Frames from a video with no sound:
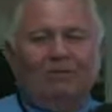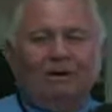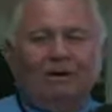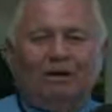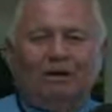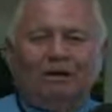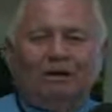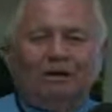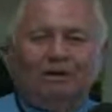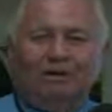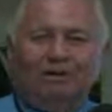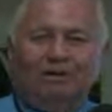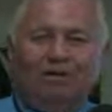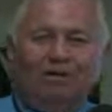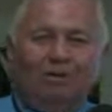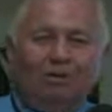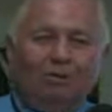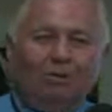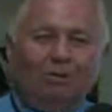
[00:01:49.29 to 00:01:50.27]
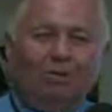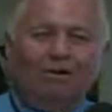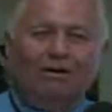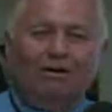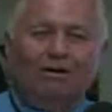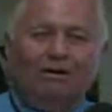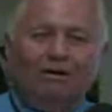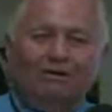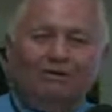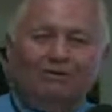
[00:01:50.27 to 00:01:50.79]
but it literally in the
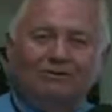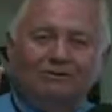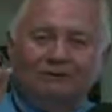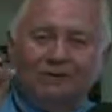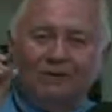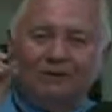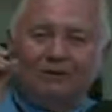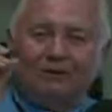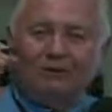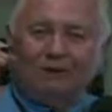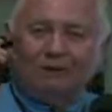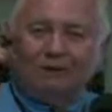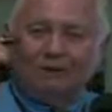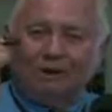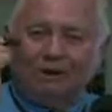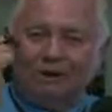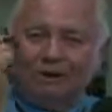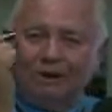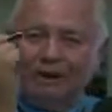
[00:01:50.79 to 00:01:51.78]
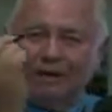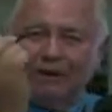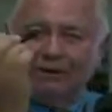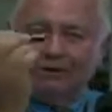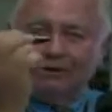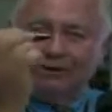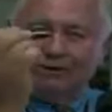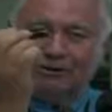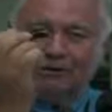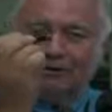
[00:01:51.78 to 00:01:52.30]
water, it freely will turn
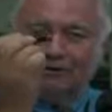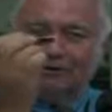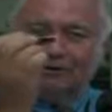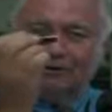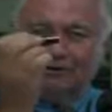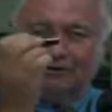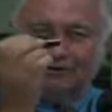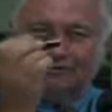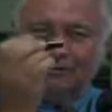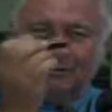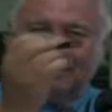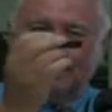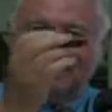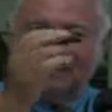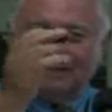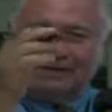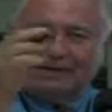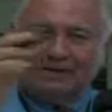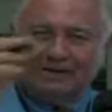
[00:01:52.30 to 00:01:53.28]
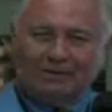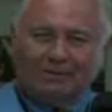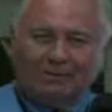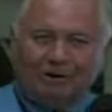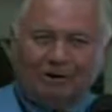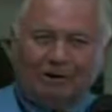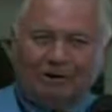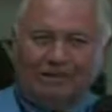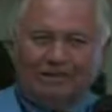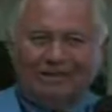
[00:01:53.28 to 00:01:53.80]
and adjust its spacing in your
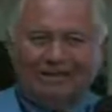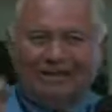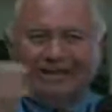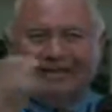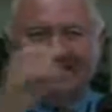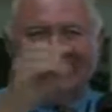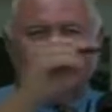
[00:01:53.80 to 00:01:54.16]
body